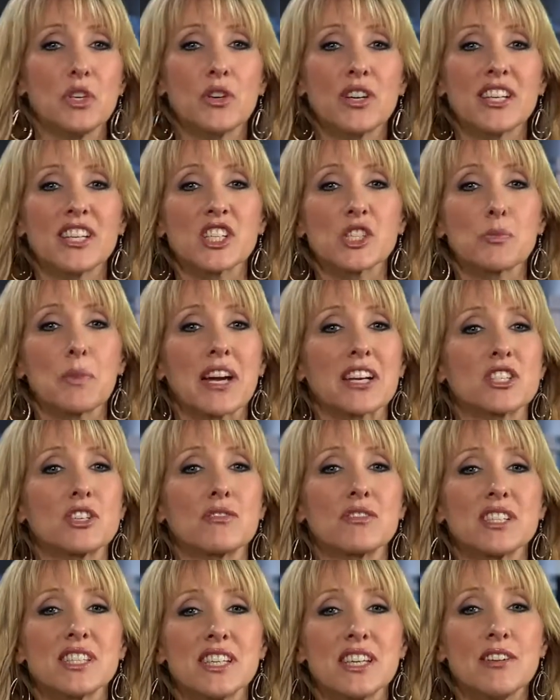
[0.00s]
you can expect
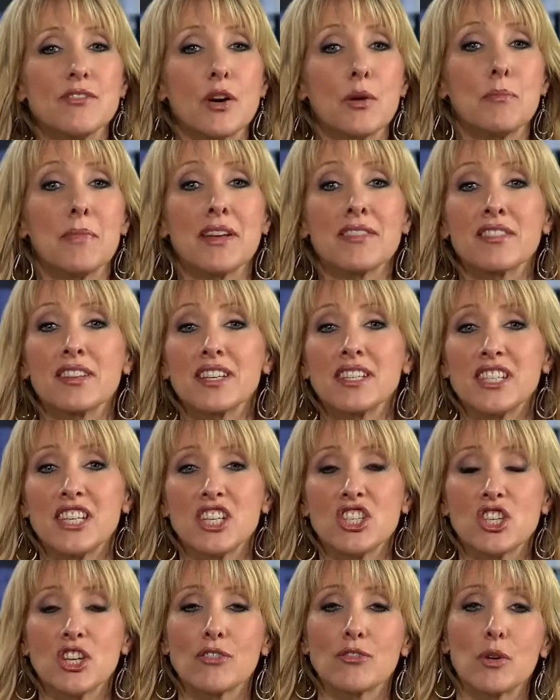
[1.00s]
to receive a monthly
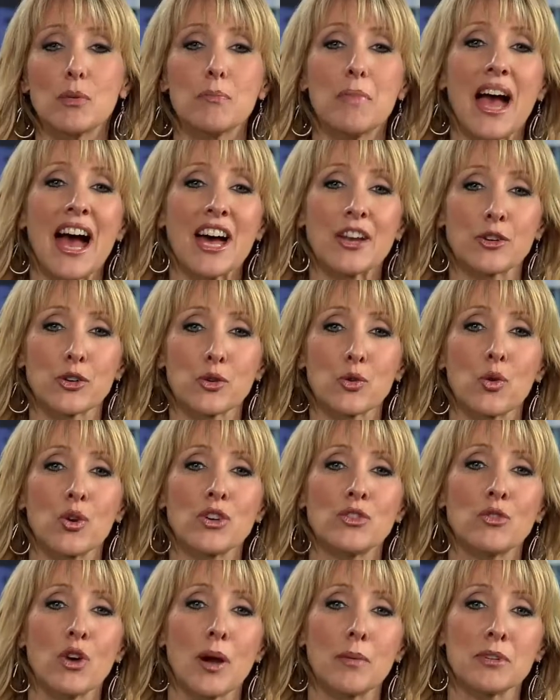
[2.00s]
teaching from Pat or
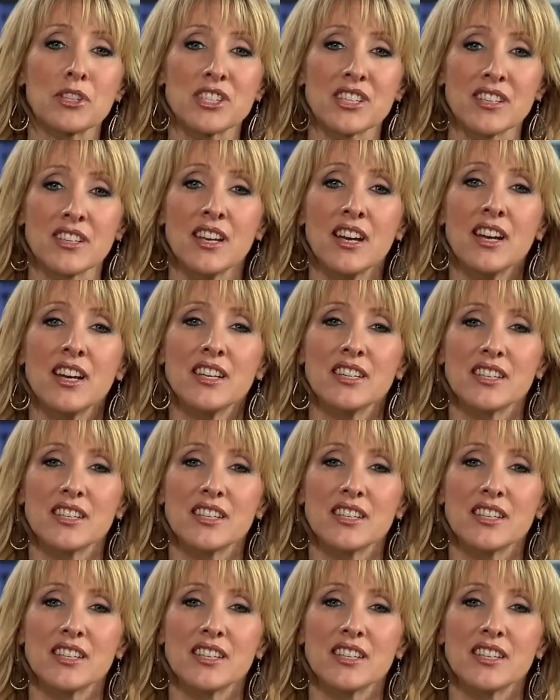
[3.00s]
Gordon Robertson